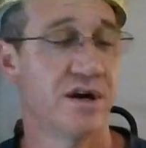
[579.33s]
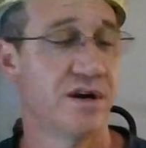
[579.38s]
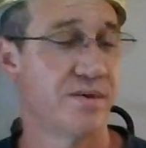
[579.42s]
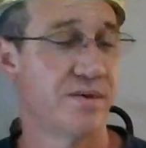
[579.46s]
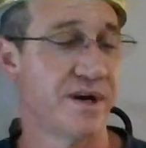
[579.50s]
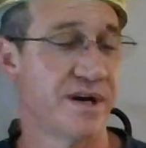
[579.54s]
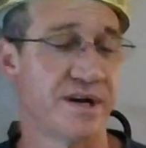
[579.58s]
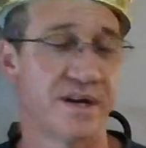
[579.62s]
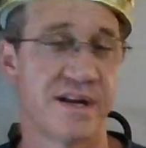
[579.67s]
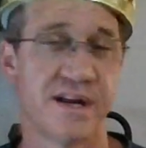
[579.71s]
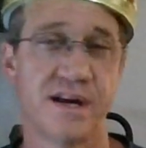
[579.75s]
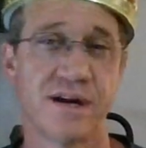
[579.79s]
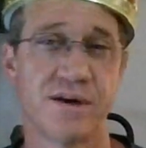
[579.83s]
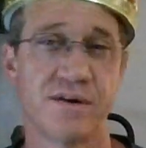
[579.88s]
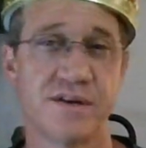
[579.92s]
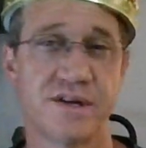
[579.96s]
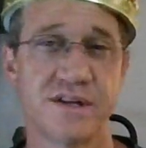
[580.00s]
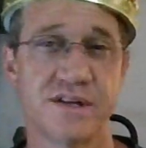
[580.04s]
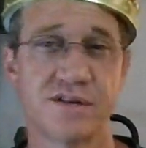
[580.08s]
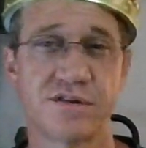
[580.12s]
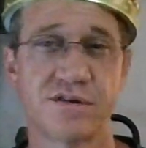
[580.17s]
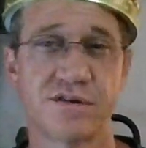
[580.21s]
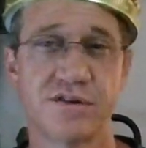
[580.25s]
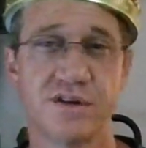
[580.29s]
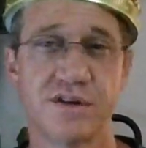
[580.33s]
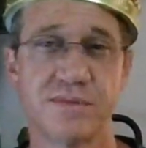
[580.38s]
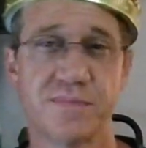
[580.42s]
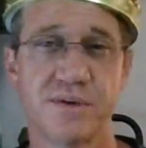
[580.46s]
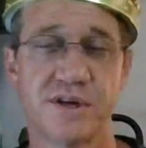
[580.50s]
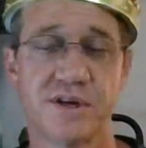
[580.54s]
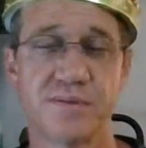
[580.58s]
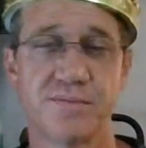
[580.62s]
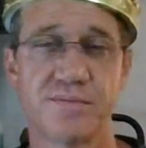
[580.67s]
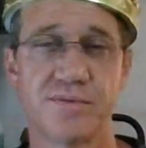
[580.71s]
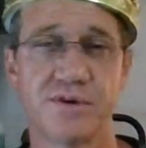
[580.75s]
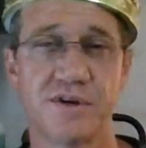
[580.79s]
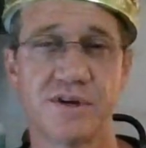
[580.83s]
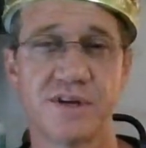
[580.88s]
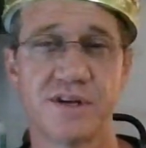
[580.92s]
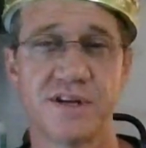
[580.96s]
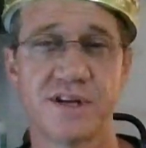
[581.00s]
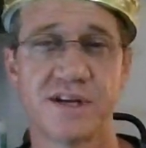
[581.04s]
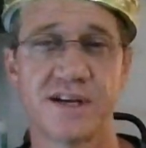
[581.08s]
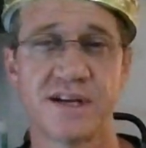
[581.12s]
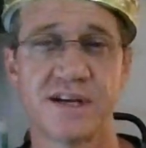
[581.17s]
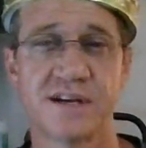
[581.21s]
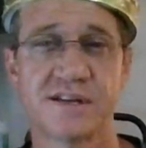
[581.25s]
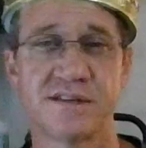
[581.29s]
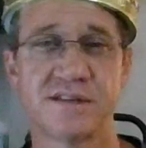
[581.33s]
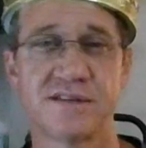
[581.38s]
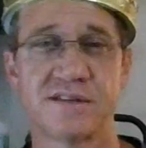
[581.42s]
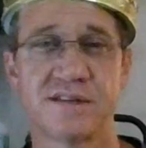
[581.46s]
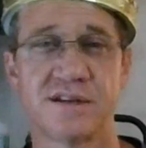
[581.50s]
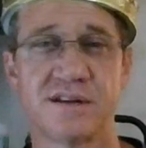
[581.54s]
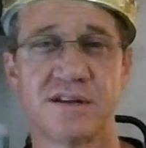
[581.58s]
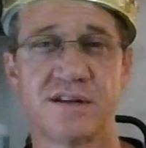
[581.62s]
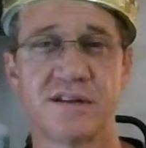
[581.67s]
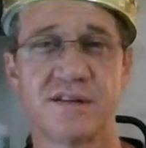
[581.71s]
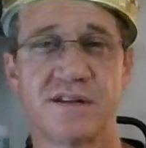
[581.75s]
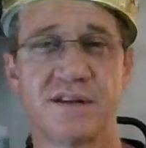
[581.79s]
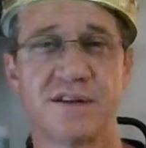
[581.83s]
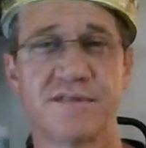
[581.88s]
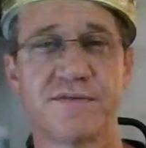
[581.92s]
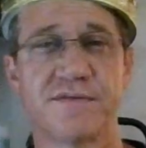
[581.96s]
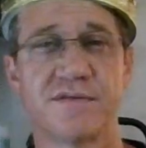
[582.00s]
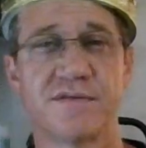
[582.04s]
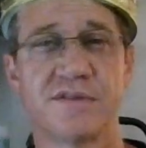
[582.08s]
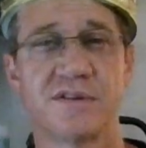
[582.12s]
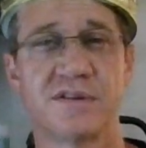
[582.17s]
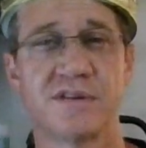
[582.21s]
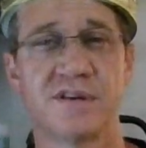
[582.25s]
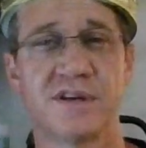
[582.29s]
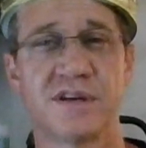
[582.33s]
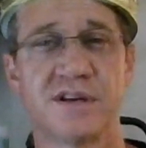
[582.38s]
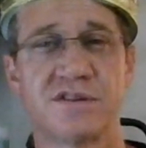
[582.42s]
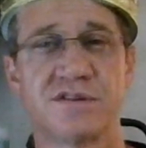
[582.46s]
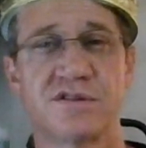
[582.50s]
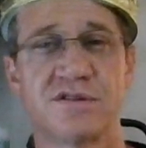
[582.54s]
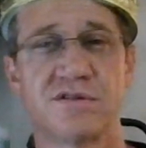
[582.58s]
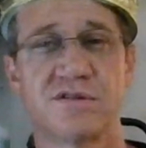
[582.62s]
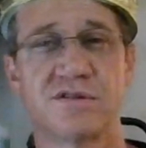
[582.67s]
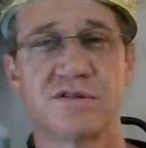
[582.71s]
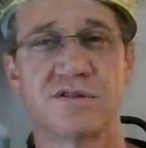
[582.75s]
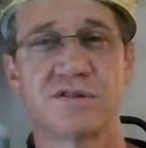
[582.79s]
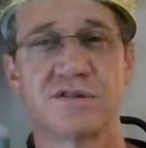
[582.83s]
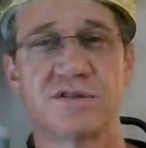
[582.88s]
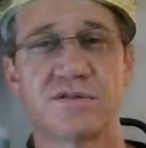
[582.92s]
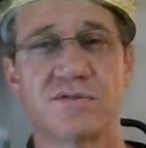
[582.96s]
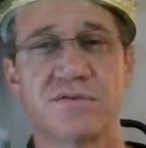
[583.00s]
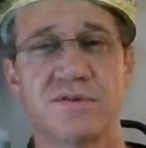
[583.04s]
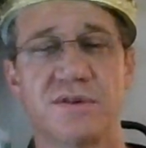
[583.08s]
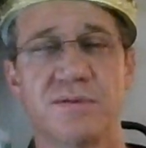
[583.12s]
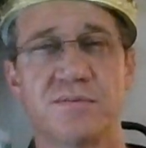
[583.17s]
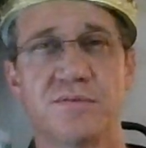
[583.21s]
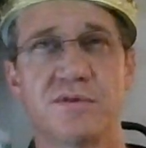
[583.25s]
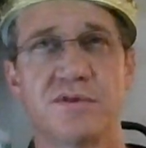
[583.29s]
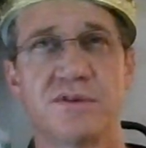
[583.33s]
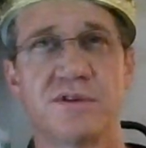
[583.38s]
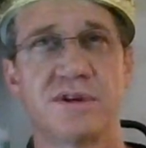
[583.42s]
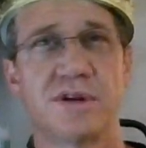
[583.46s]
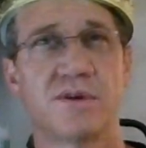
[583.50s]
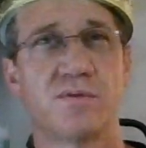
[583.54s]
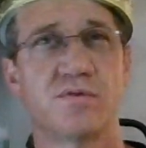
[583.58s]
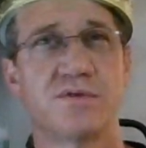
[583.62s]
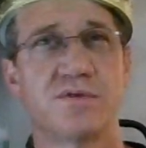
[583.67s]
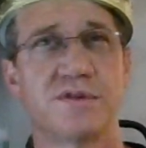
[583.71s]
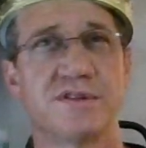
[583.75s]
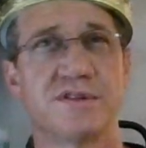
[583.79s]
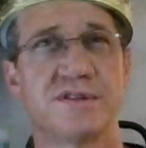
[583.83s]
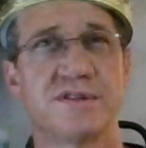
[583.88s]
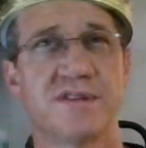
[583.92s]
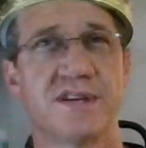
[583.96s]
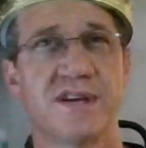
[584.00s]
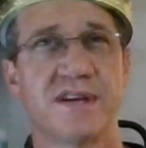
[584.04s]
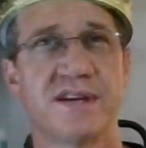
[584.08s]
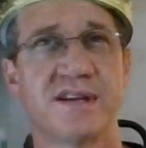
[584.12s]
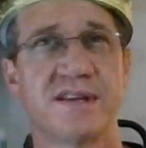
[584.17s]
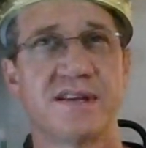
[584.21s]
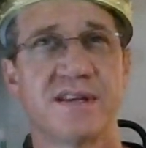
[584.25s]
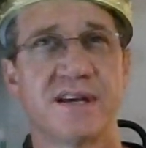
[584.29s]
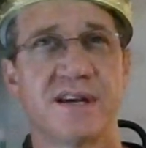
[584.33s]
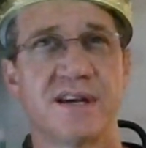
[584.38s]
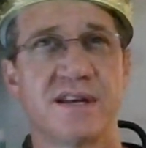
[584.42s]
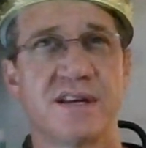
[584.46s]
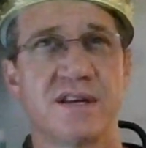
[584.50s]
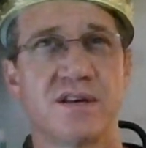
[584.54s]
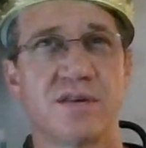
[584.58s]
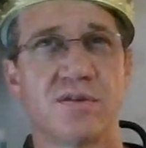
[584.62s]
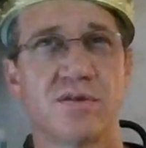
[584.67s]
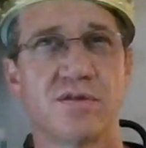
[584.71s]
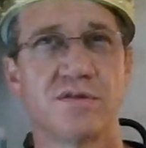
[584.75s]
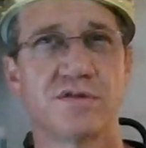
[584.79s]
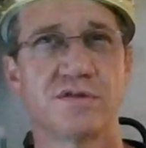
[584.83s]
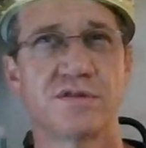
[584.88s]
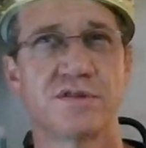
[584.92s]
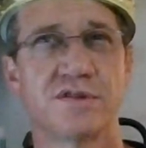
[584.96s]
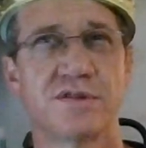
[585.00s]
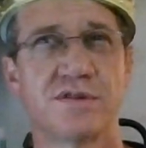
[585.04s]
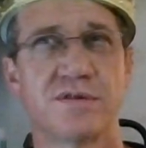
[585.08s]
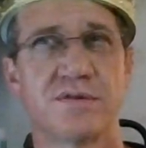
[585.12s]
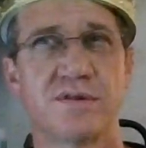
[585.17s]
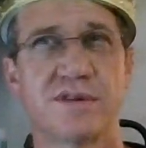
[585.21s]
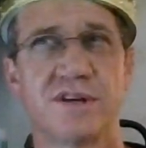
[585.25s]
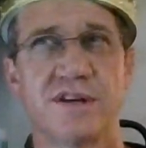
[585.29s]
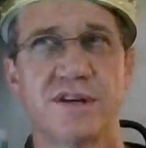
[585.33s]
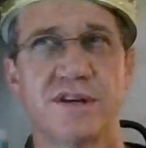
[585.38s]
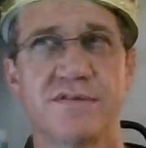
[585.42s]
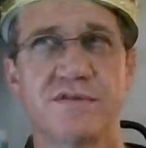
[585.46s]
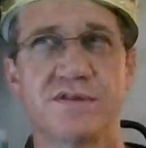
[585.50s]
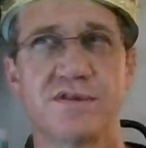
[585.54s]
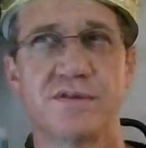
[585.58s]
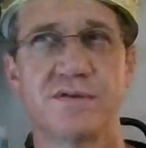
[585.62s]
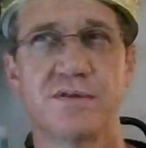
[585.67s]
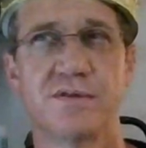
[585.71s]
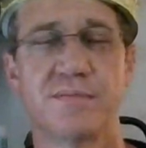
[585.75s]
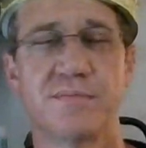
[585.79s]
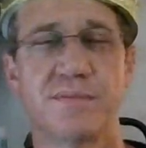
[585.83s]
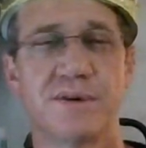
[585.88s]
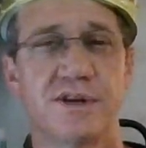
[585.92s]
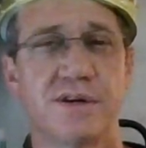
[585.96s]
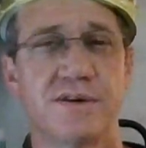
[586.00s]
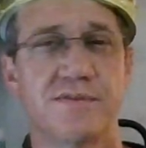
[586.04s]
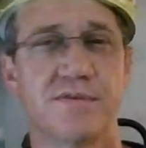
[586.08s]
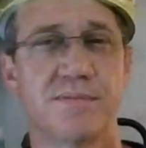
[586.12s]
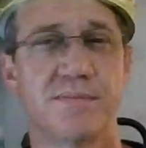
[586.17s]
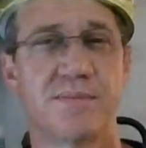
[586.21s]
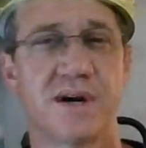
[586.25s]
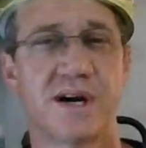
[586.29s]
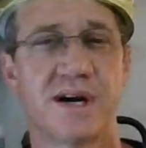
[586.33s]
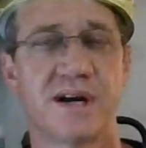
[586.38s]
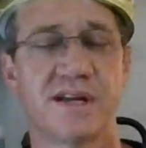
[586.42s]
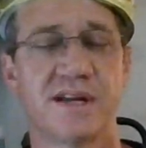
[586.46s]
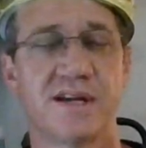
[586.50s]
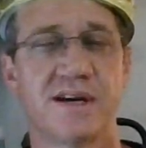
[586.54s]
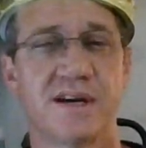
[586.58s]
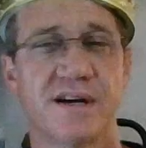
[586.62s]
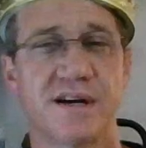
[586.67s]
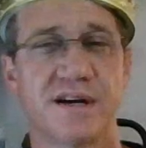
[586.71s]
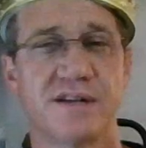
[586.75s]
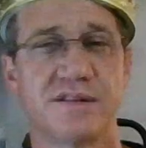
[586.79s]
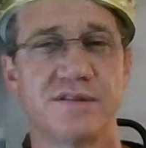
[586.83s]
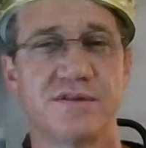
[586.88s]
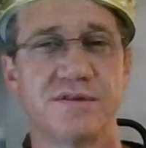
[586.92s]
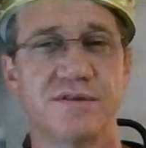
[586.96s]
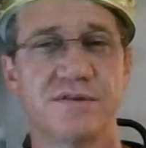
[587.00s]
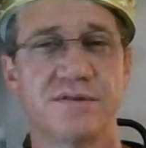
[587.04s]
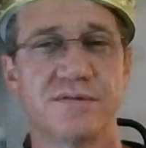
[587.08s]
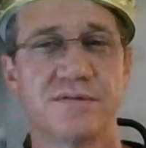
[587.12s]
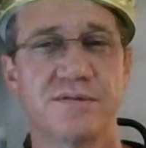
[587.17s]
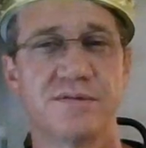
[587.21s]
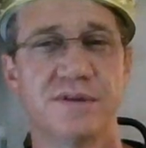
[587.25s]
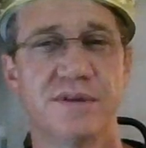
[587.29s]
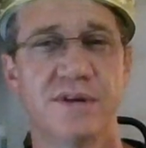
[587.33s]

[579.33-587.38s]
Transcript: Right now, it is creeping in pretty nice. Uh, definitely nice, strong cerebral, and I would say that it also gives you a bit of a body high too.